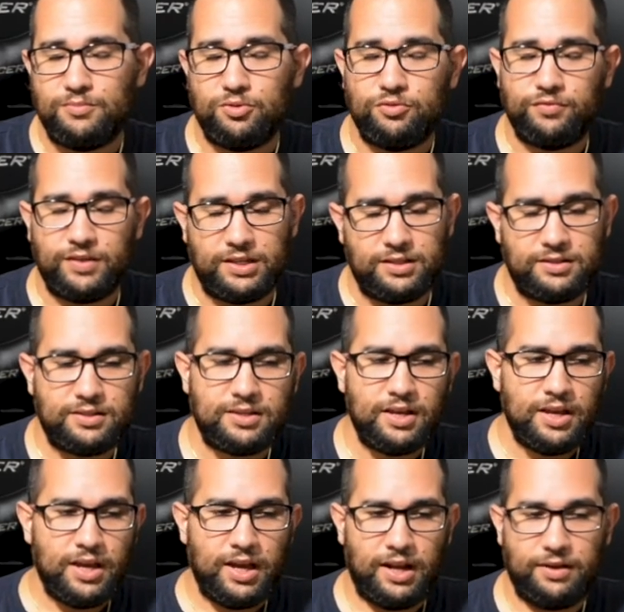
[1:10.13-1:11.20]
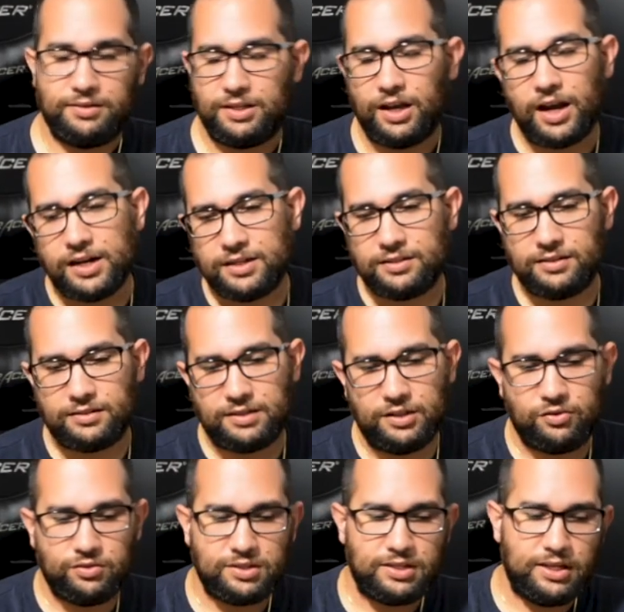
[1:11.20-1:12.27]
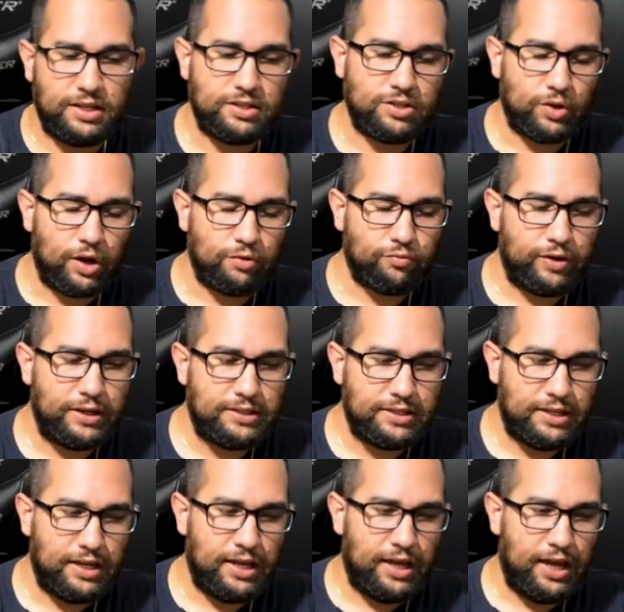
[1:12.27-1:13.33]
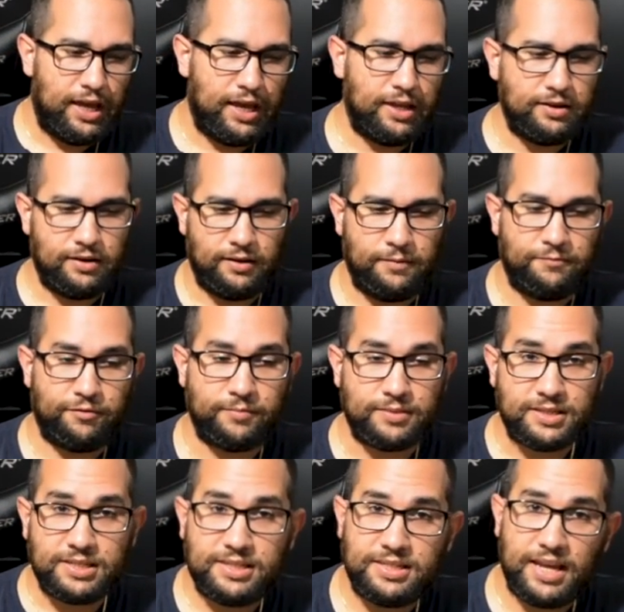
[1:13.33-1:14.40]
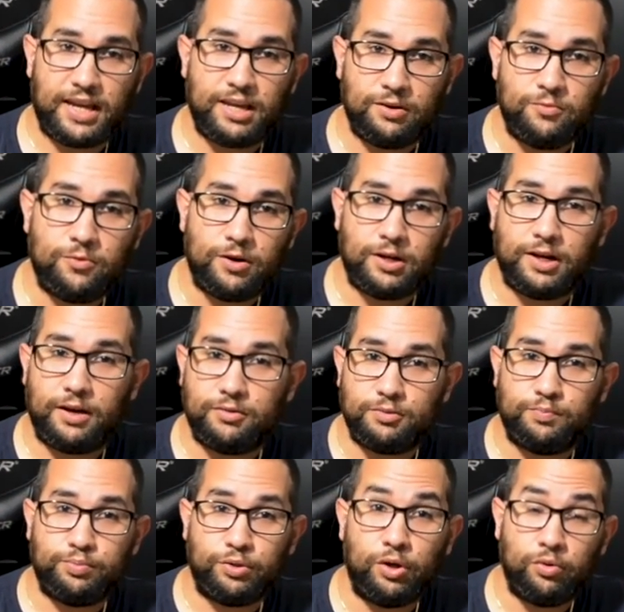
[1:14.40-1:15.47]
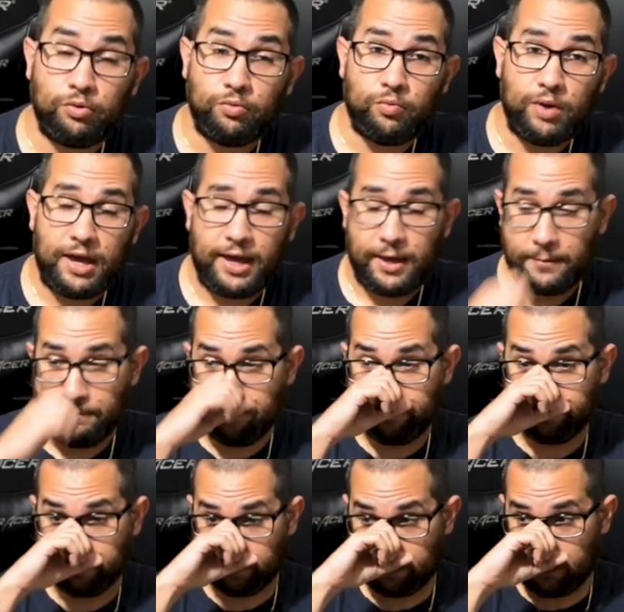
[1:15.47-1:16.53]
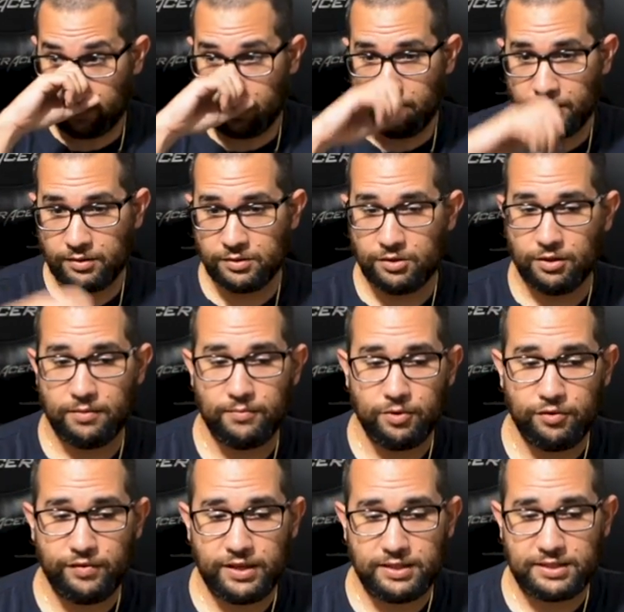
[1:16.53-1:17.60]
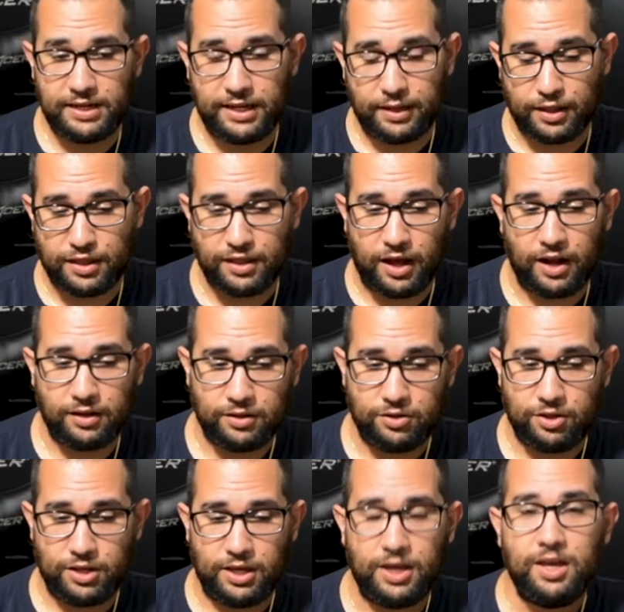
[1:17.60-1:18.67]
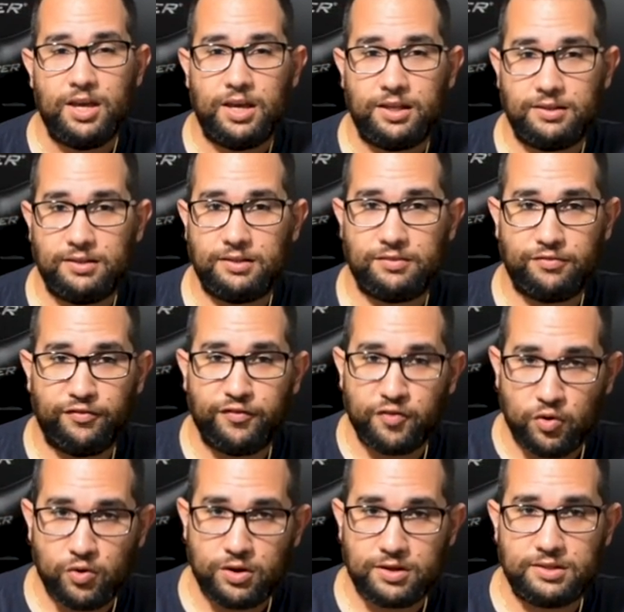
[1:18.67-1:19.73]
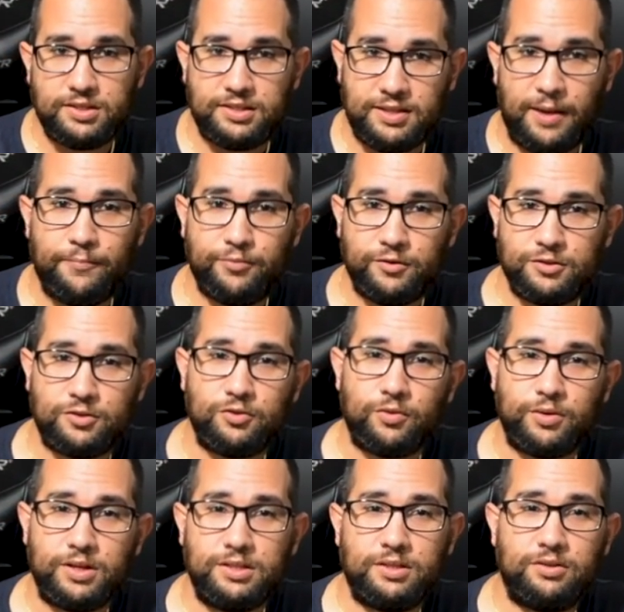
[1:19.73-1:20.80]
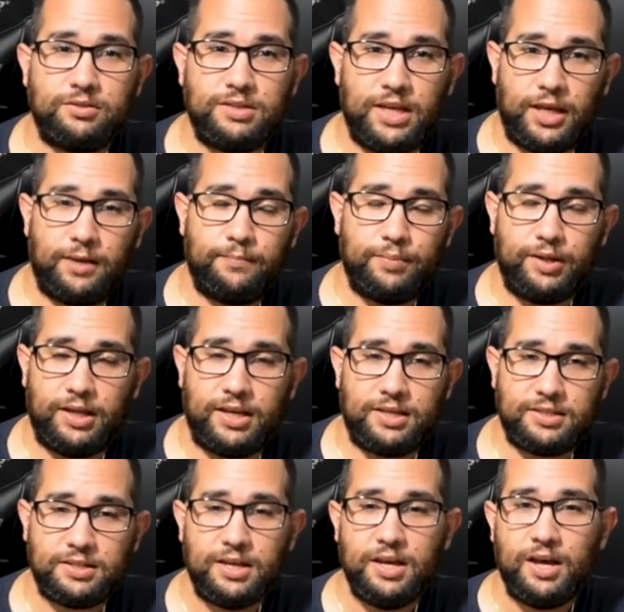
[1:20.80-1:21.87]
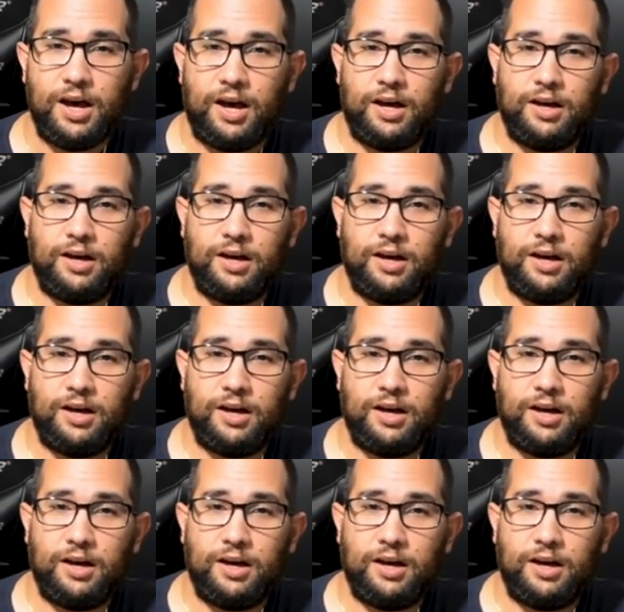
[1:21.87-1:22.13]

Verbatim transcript: these movies. And I was like, all right, this looks interesting. So I rented it, and um, from second one, I was blown away. So the movie is an anthology. It's, it's four separate stories that are taking place